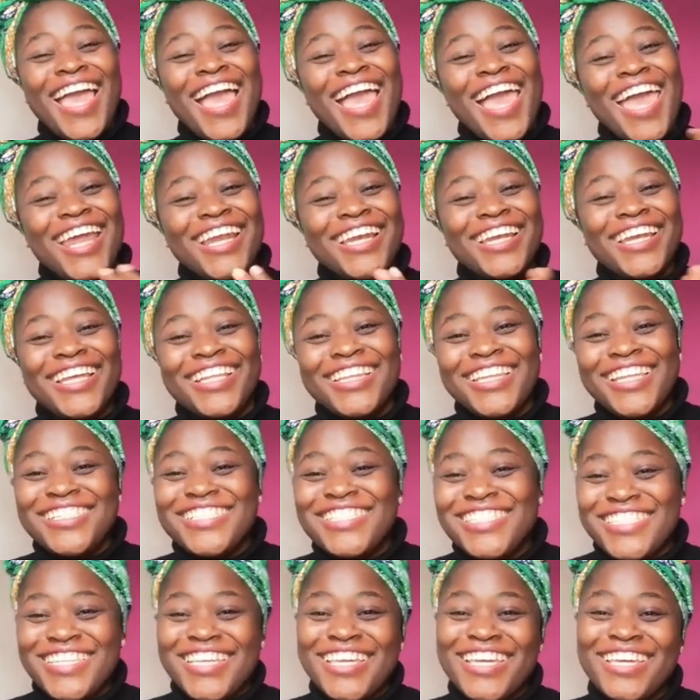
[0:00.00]
And let
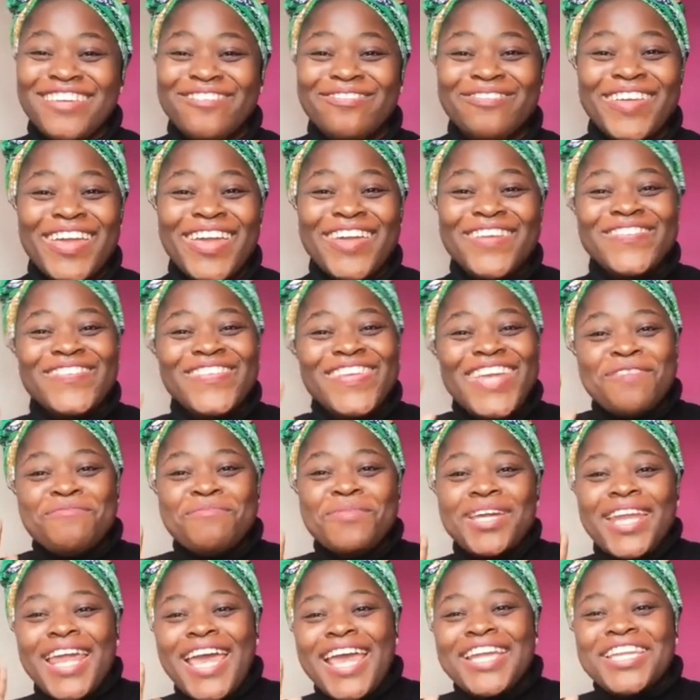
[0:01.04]
us see, maybe I
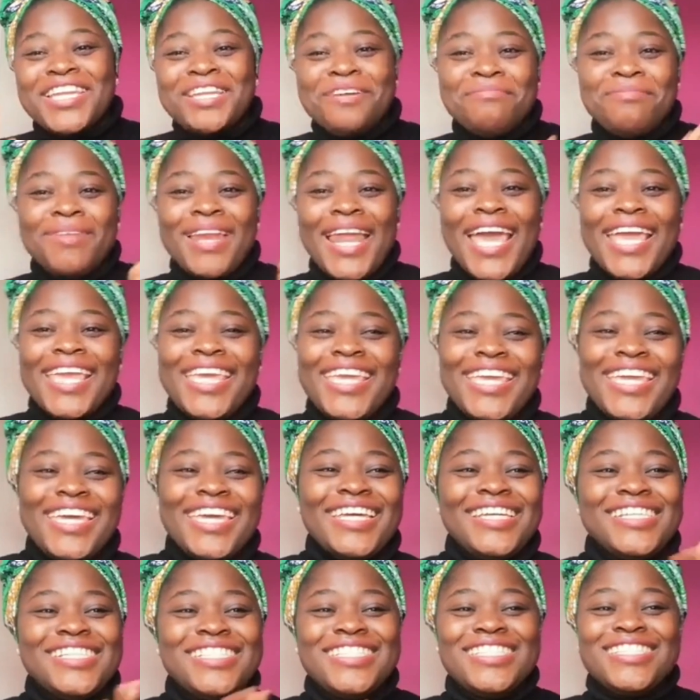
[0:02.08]
might end up
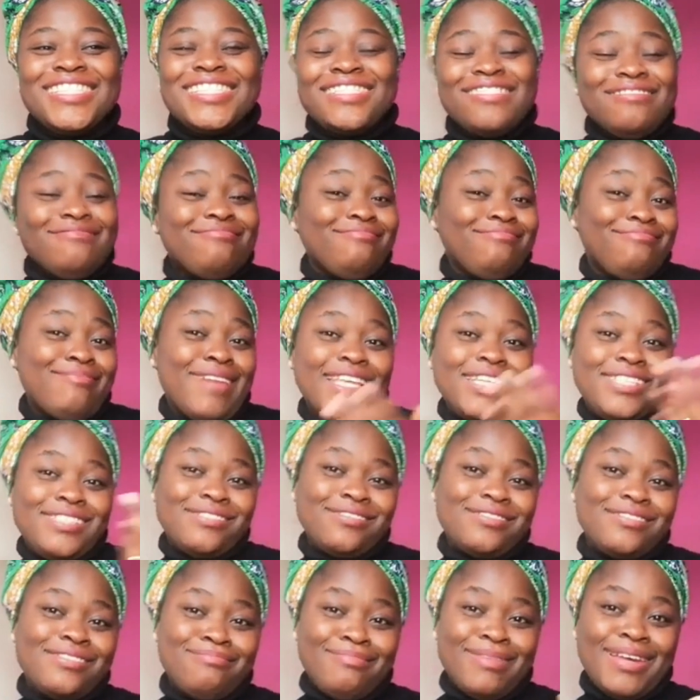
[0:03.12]
liking it, my
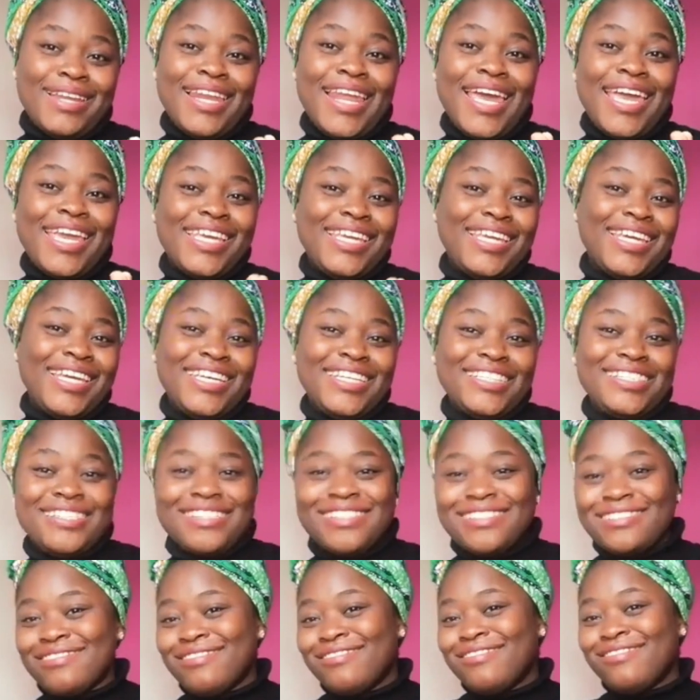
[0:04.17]
children might like
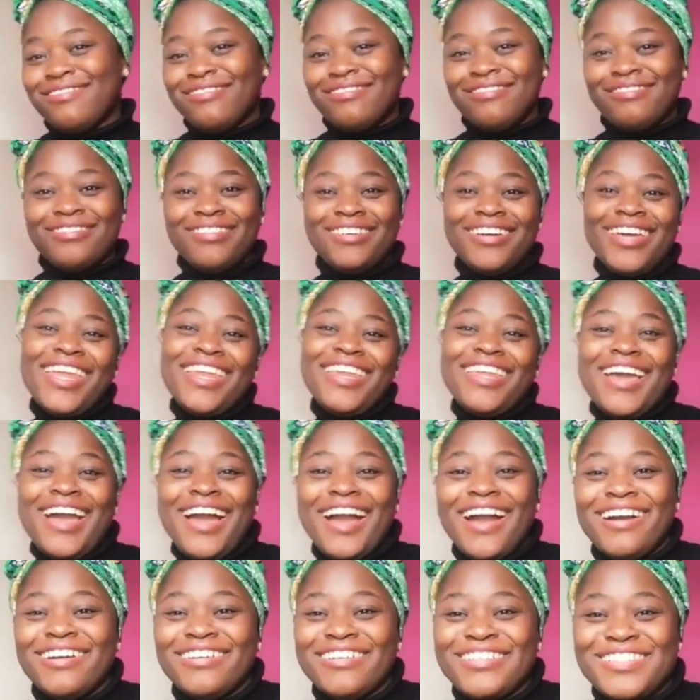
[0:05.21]
it, or
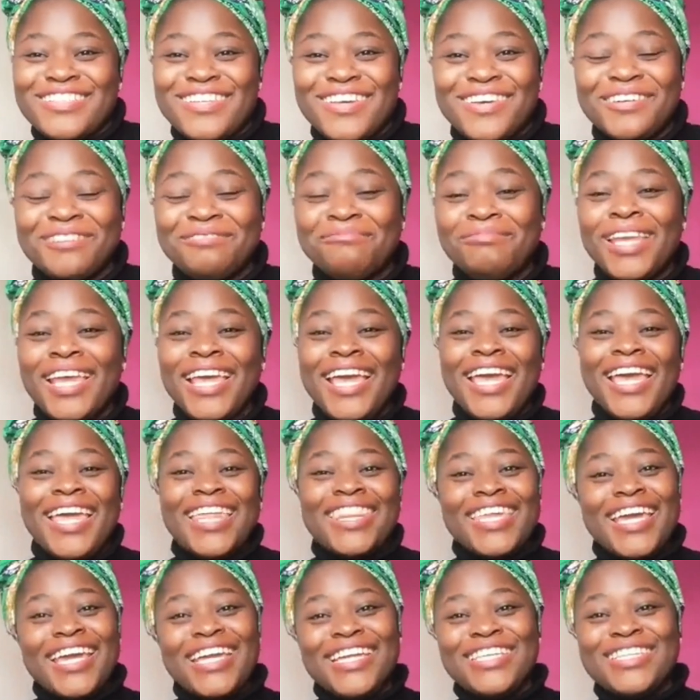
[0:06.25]
anyhow. So
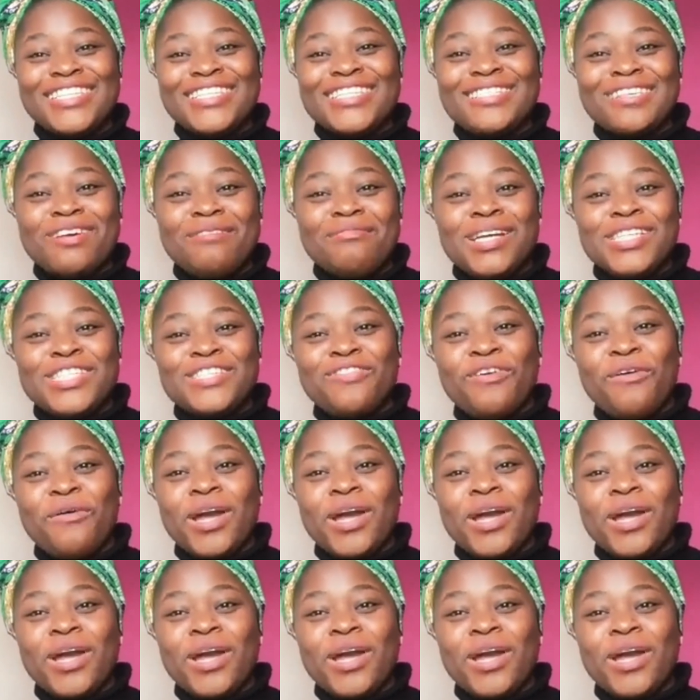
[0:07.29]
thank you so much for